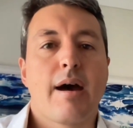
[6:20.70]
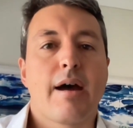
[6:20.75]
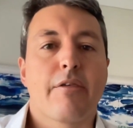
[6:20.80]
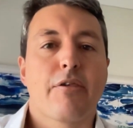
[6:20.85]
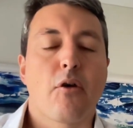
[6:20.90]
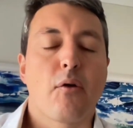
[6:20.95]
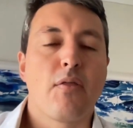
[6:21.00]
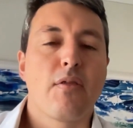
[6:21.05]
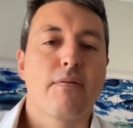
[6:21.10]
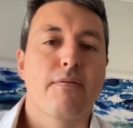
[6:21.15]

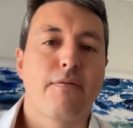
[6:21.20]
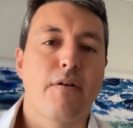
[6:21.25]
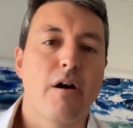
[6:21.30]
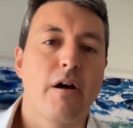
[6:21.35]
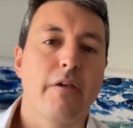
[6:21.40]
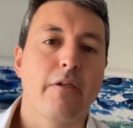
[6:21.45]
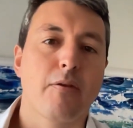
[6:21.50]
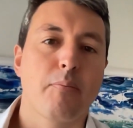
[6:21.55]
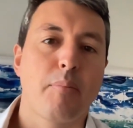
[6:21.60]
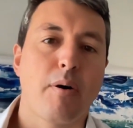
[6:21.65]
So in the
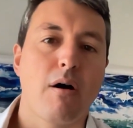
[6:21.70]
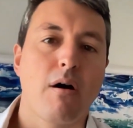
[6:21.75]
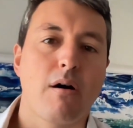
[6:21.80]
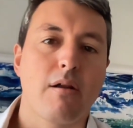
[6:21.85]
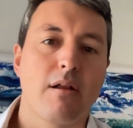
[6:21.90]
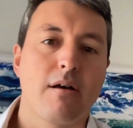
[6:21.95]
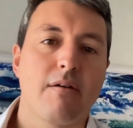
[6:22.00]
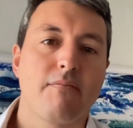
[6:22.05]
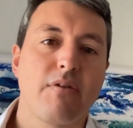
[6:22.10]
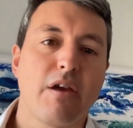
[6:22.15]
first
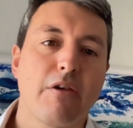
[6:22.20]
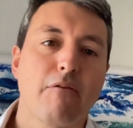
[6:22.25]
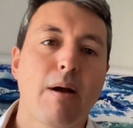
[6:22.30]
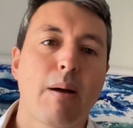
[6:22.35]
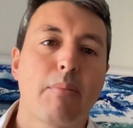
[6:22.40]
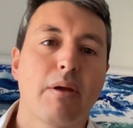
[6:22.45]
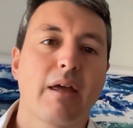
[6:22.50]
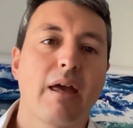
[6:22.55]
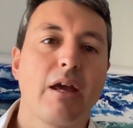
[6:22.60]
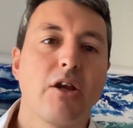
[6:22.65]
partner visa
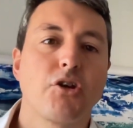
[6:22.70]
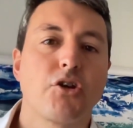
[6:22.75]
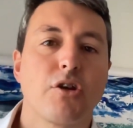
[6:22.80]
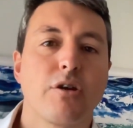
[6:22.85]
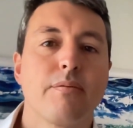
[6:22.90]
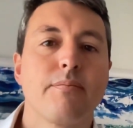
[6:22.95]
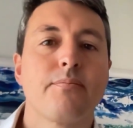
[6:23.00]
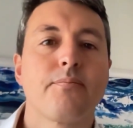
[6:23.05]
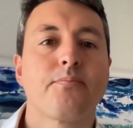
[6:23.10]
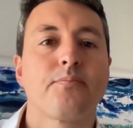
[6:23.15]

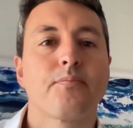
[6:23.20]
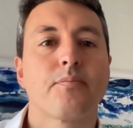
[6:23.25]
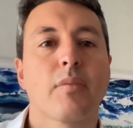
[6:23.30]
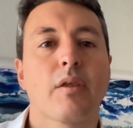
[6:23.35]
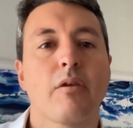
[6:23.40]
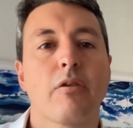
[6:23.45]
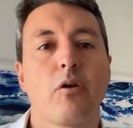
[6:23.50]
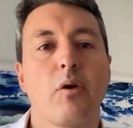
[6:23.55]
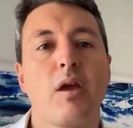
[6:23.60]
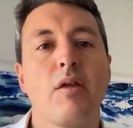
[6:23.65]
application,
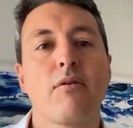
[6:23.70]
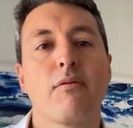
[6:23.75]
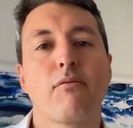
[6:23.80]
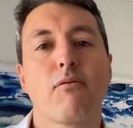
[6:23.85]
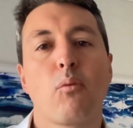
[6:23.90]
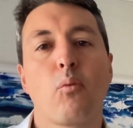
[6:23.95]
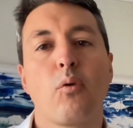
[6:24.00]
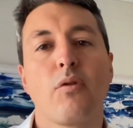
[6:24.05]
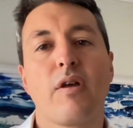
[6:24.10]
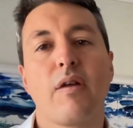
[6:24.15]
so either
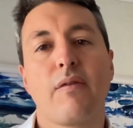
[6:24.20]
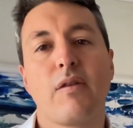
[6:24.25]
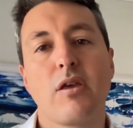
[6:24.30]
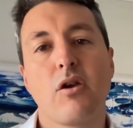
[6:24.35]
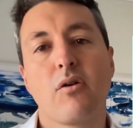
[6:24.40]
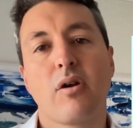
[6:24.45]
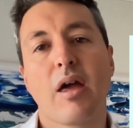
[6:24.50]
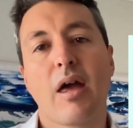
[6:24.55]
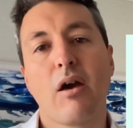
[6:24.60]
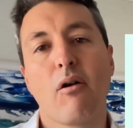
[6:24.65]
from within
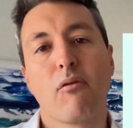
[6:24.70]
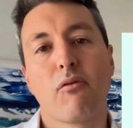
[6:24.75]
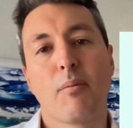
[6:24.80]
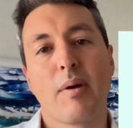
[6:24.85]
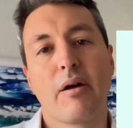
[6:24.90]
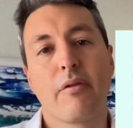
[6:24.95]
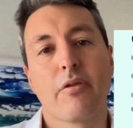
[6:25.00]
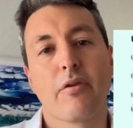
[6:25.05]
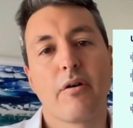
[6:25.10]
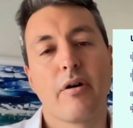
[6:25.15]
the UK or
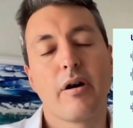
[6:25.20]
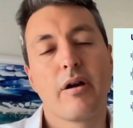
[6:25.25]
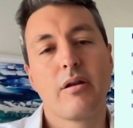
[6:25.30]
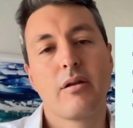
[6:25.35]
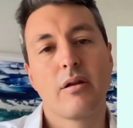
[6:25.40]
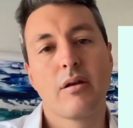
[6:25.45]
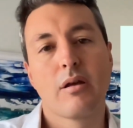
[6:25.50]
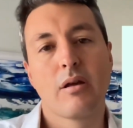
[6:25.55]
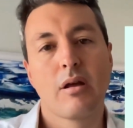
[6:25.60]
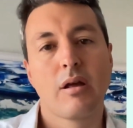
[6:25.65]
from outside,
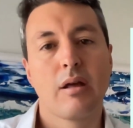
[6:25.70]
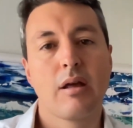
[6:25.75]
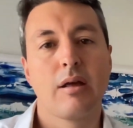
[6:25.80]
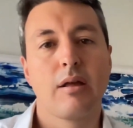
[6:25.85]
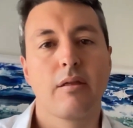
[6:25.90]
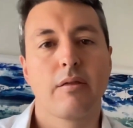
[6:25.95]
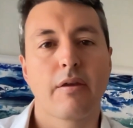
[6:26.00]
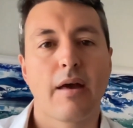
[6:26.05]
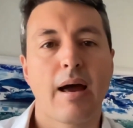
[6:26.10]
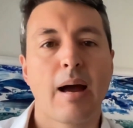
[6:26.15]

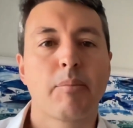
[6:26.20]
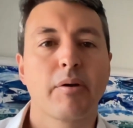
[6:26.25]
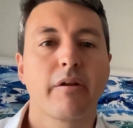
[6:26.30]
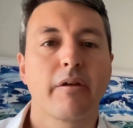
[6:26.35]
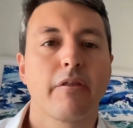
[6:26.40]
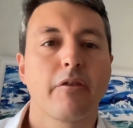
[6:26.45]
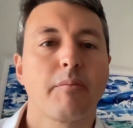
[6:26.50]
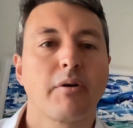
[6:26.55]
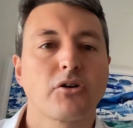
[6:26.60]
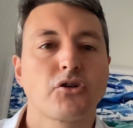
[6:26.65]
so
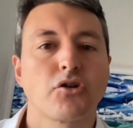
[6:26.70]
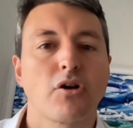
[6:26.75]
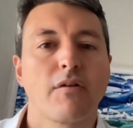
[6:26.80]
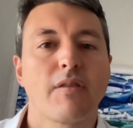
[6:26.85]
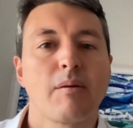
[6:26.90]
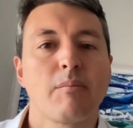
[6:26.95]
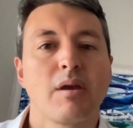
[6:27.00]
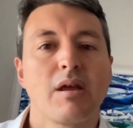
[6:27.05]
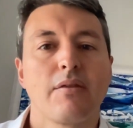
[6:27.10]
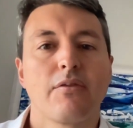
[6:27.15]
applicants must show
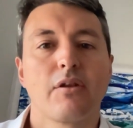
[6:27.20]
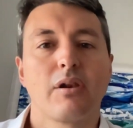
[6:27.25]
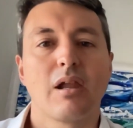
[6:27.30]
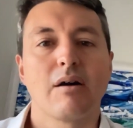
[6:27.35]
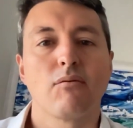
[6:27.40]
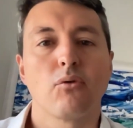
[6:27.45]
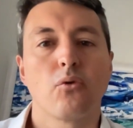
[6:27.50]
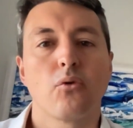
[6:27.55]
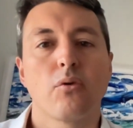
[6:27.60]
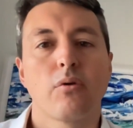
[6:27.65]
they meet the
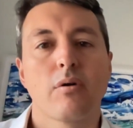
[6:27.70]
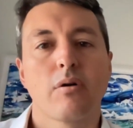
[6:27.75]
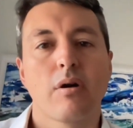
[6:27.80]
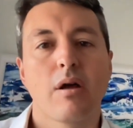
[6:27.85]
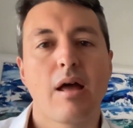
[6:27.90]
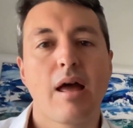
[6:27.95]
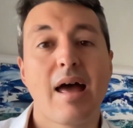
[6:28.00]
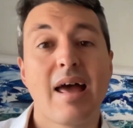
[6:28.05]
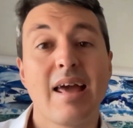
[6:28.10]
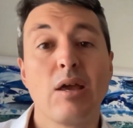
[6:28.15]
level
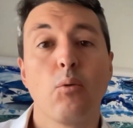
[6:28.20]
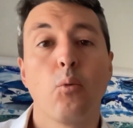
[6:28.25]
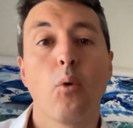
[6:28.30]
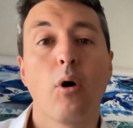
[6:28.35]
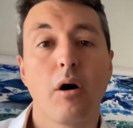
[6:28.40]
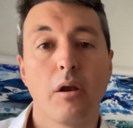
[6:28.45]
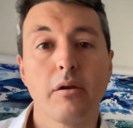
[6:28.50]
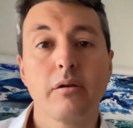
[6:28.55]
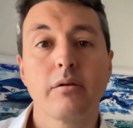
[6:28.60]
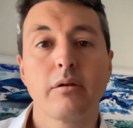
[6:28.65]

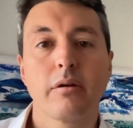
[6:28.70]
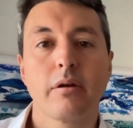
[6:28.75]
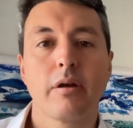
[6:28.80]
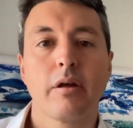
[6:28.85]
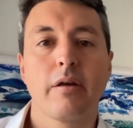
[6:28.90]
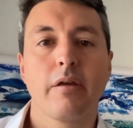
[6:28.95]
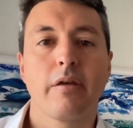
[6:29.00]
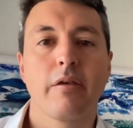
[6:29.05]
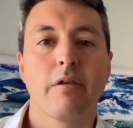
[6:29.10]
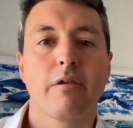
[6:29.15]
A1
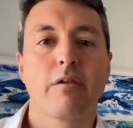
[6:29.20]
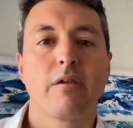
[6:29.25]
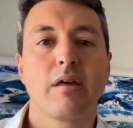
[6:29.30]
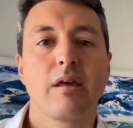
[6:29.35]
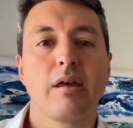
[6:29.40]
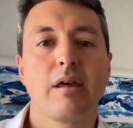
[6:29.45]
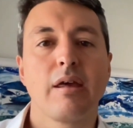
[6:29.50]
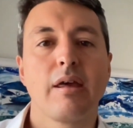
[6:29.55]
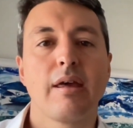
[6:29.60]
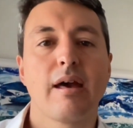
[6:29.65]

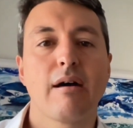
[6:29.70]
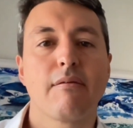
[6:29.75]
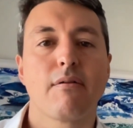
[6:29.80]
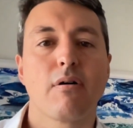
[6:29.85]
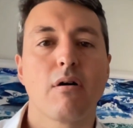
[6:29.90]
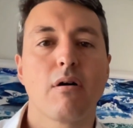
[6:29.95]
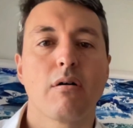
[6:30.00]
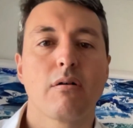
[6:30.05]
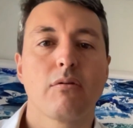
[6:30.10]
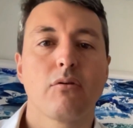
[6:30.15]

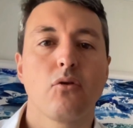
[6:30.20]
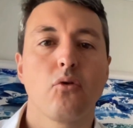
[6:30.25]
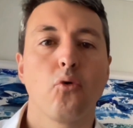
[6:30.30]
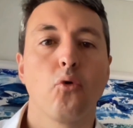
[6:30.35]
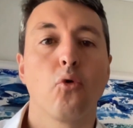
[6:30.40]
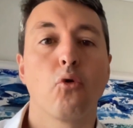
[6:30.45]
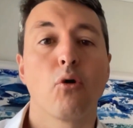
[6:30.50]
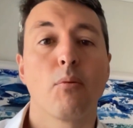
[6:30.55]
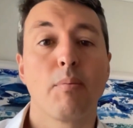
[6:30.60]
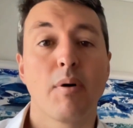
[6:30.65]
CEFR
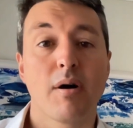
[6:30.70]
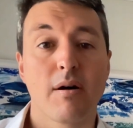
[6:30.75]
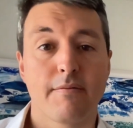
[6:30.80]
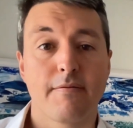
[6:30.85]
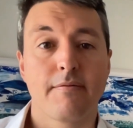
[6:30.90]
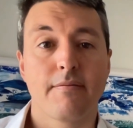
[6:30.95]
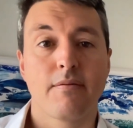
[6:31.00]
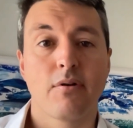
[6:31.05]
or above,